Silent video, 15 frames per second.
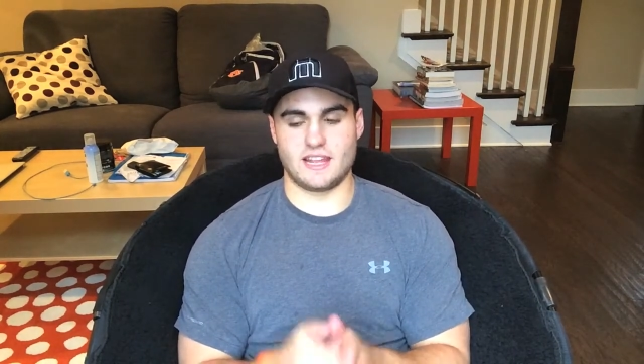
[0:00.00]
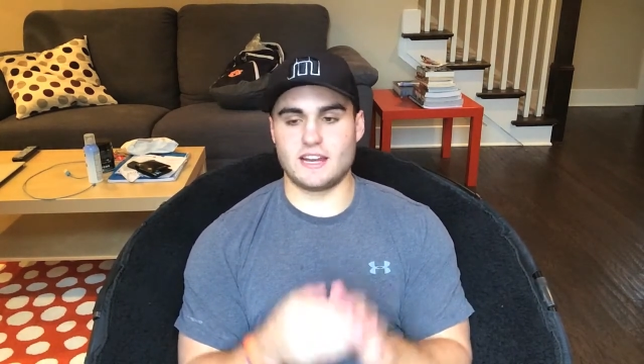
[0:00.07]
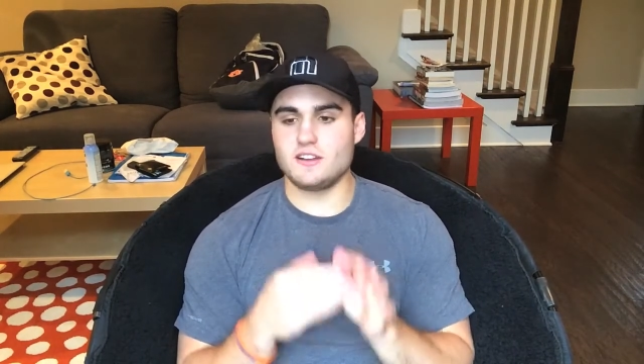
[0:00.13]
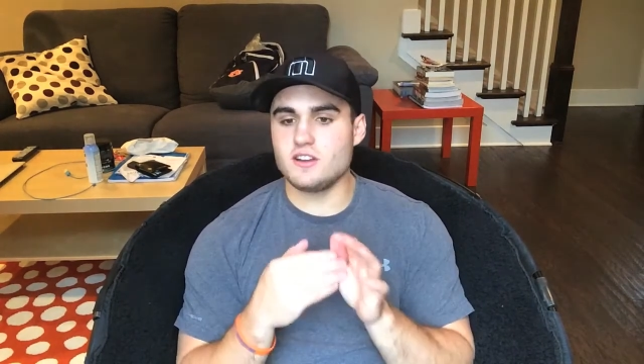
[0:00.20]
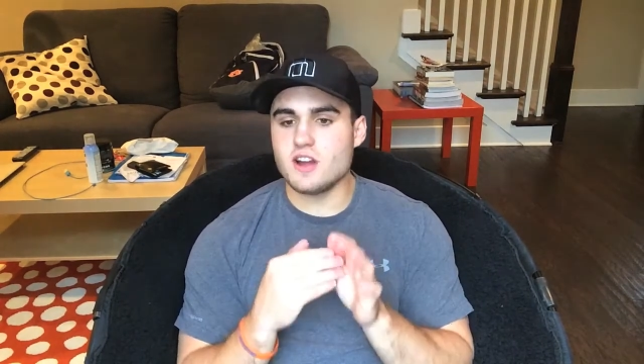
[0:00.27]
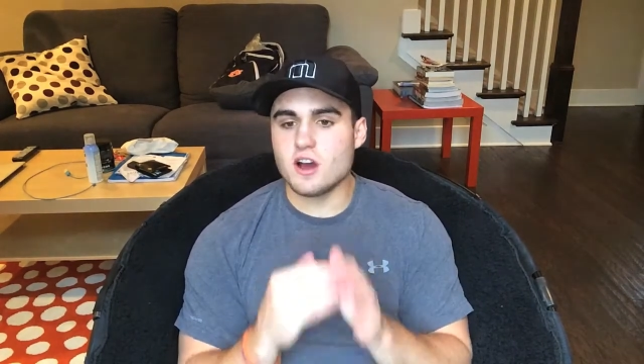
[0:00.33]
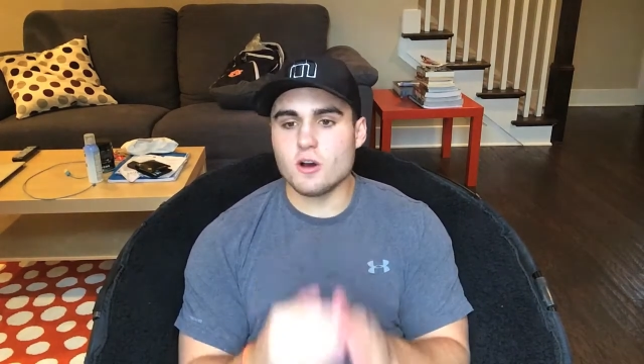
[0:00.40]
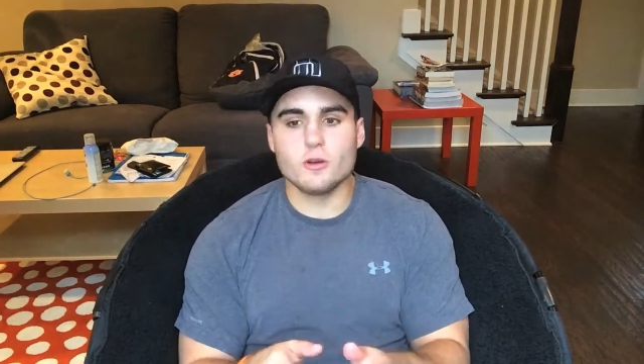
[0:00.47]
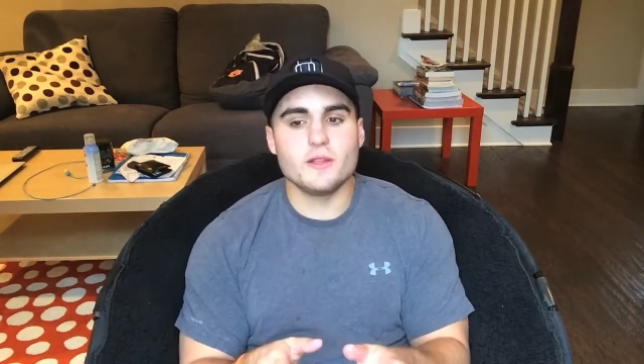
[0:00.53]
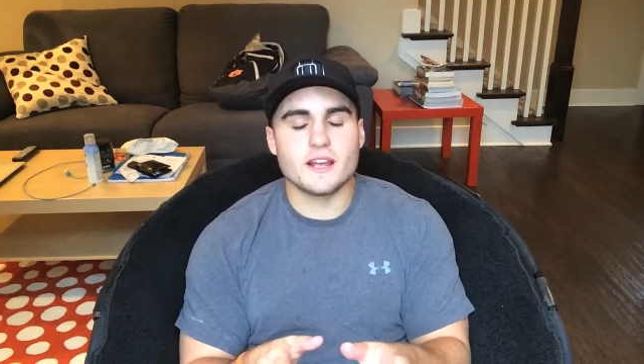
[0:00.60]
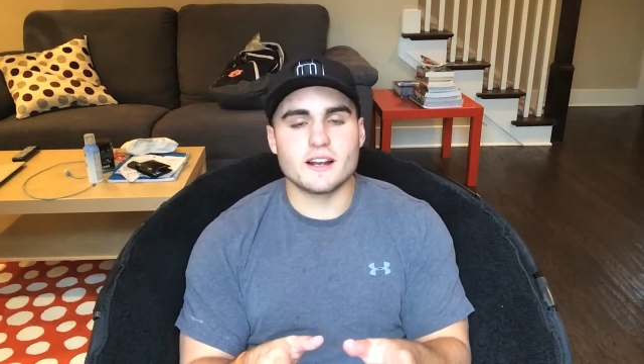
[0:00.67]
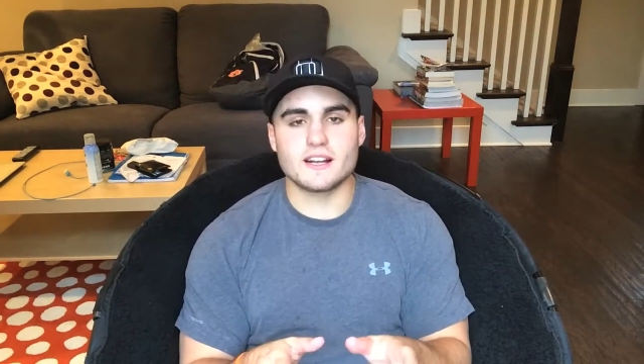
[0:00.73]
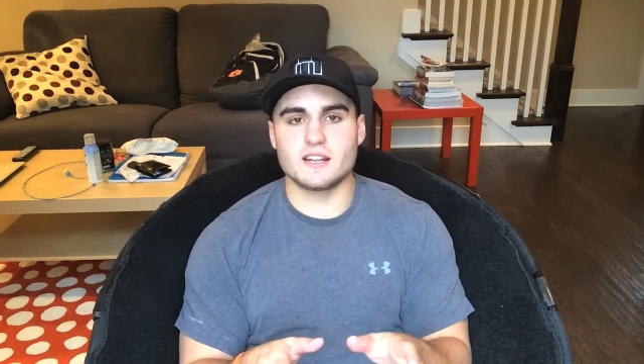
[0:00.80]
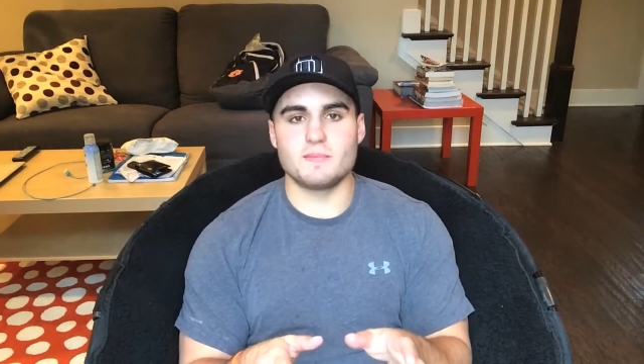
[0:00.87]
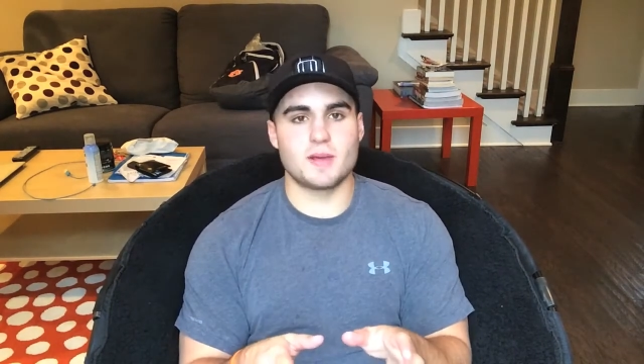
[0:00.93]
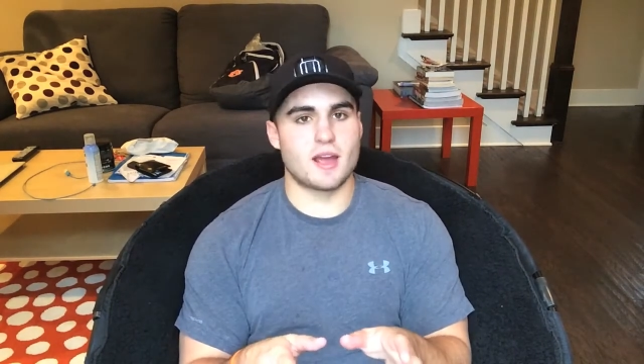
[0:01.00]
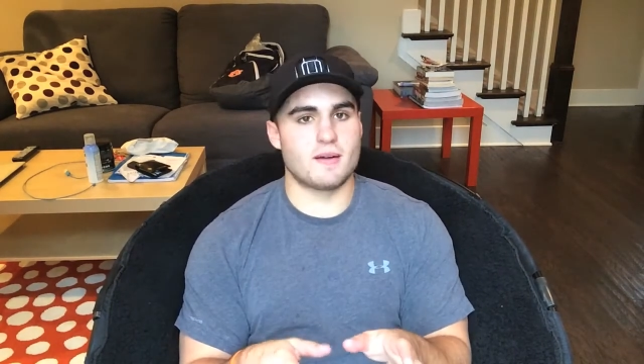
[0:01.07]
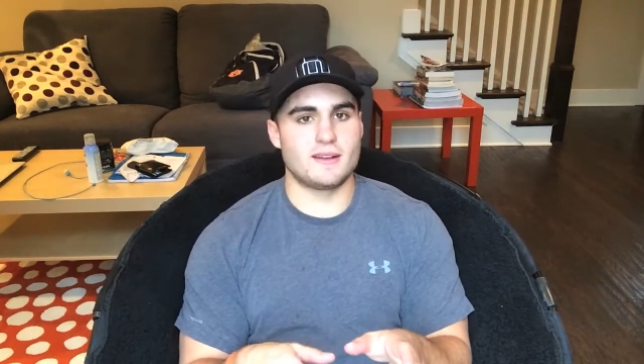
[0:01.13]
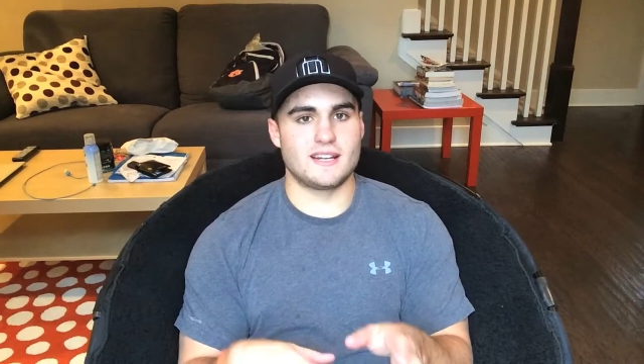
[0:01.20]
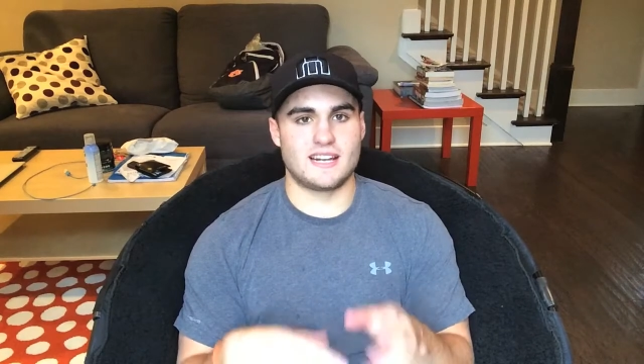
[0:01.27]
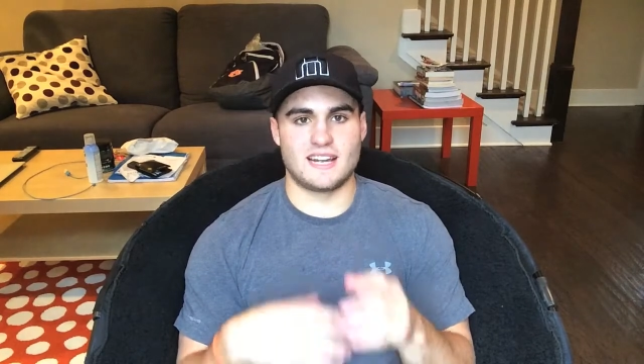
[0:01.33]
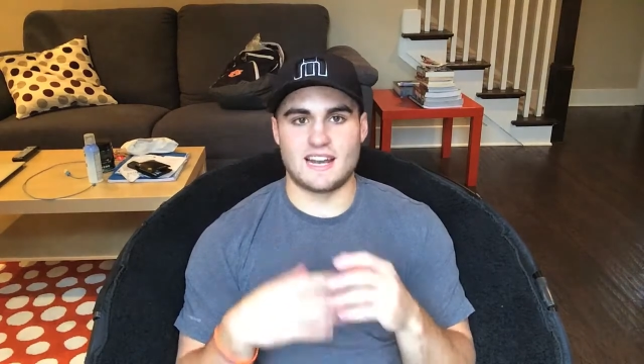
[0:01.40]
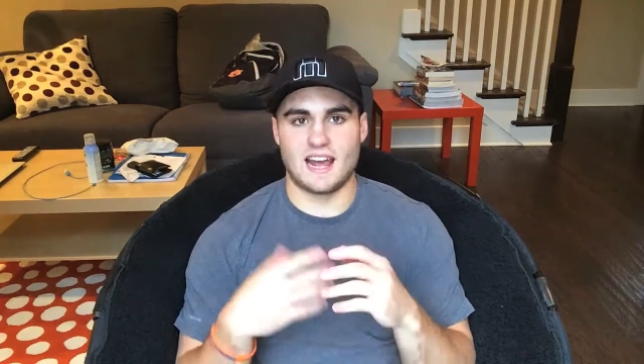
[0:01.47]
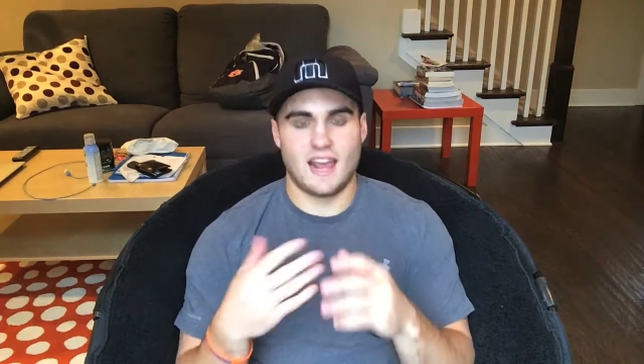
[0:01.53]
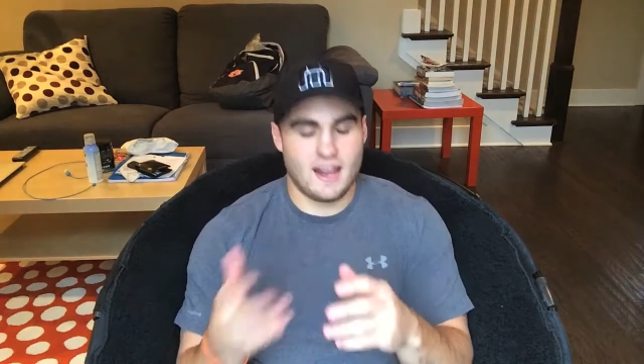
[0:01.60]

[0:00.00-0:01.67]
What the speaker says: They know they're going to be able to get